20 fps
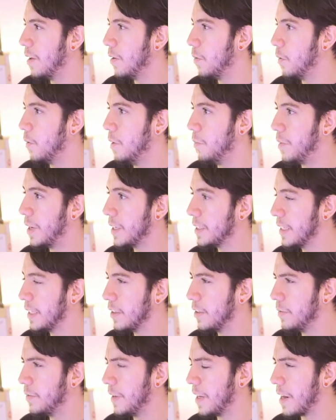Will
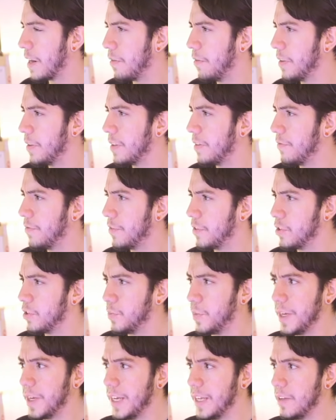particle be rewritten for
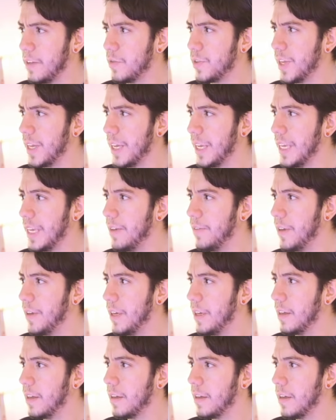2.8 using
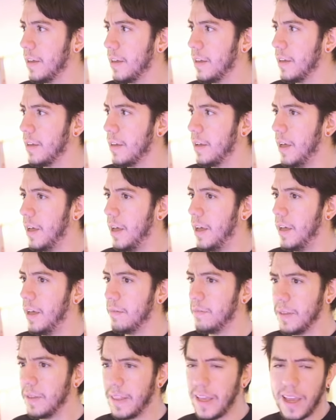Eevee?
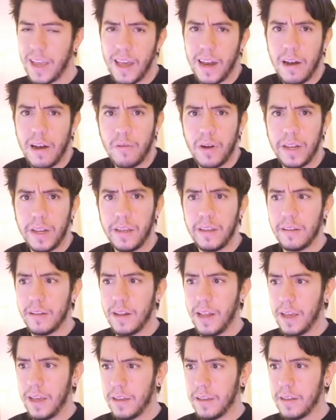They can already,
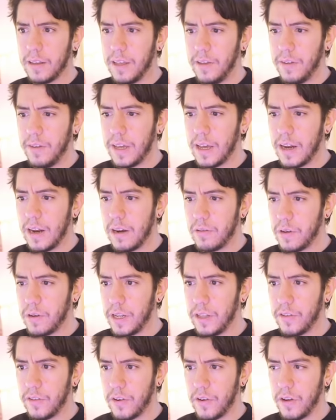like Eevee can
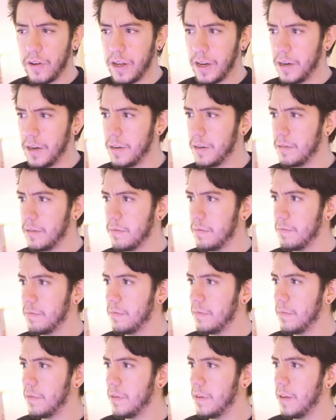already draw hair.
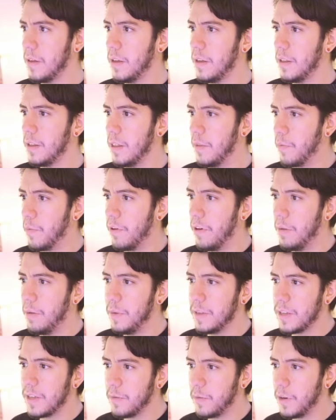The problem
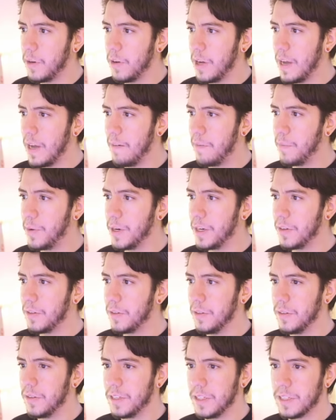is that we don't have a
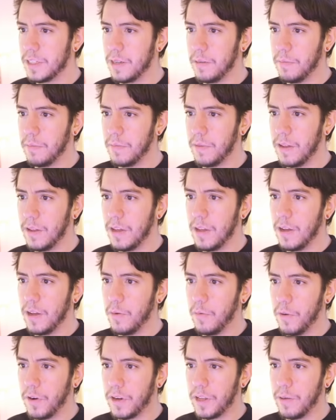particle system
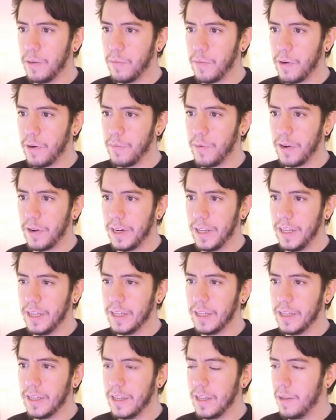working
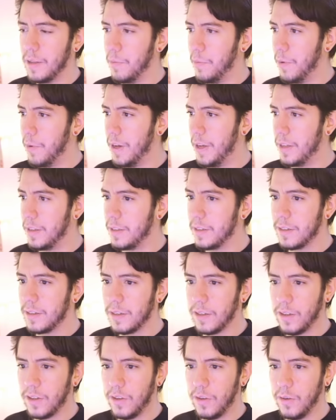properly, but
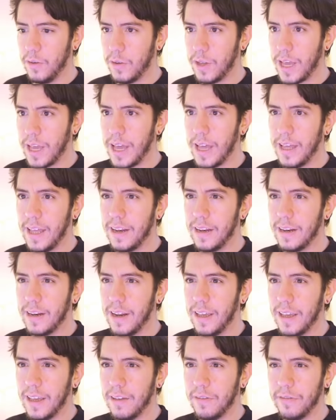you can,
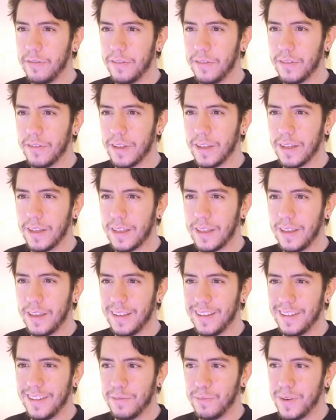like if we,
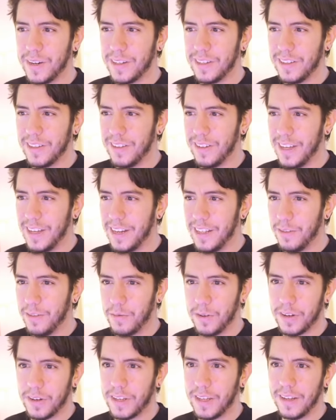is particle edit
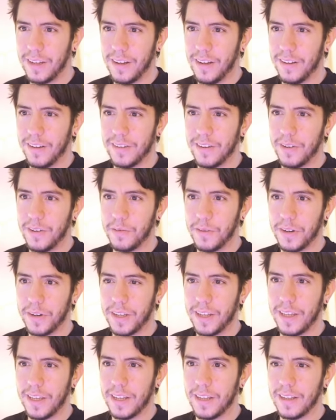working? No, it's not
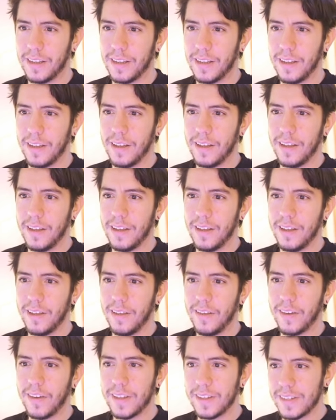working yet.
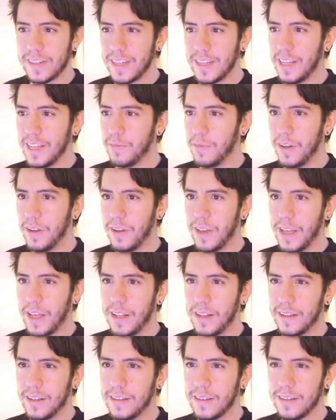You can see it, but you
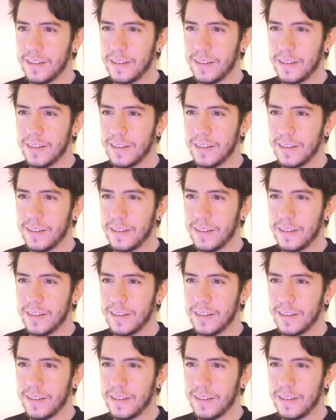can't